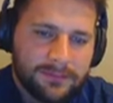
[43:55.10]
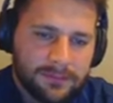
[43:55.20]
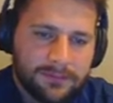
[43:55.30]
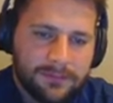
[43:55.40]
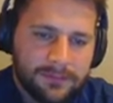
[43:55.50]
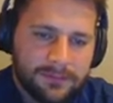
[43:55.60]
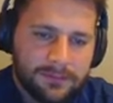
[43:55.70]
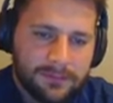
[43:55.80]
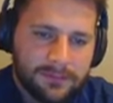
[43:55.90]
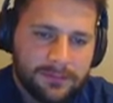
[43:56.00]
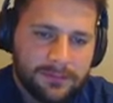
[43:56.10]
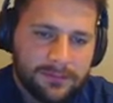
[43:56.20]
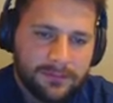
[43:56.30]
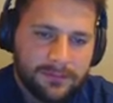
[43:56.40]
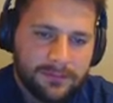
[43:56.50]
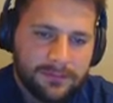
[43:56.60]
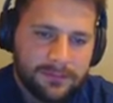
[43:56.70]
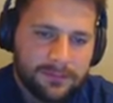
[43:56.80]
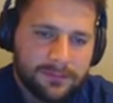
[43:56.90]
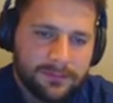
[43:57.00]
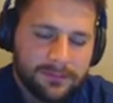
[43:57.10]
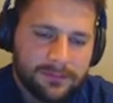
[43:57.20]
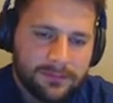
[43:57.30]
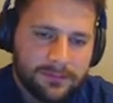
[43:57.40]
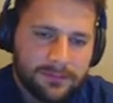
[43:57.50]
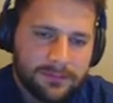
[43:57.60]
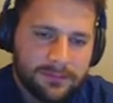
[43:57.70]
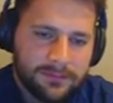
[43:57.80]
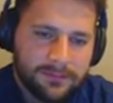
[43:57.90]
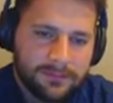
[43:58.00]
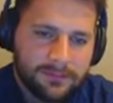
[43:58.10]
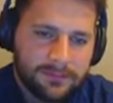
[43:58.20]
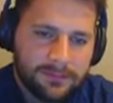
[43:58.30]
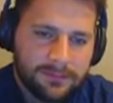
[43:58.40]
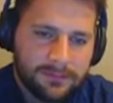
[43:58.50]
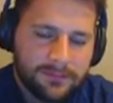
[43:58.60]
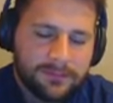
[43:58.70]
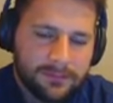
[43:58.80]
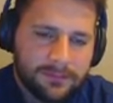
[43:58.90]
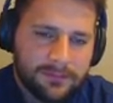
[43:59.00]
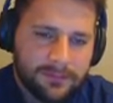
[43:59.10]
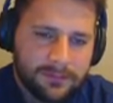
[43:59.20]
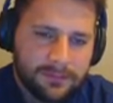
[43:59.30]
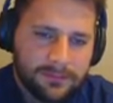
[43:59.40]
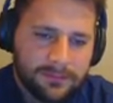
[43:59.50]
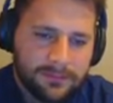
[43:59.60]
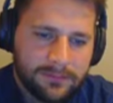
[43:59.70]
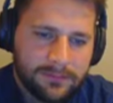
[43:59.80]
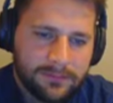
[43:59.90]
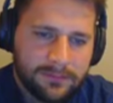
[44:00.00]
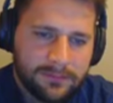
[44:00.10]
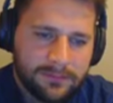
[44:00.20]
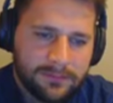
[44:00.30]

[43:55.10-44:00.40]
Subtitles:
[no speech]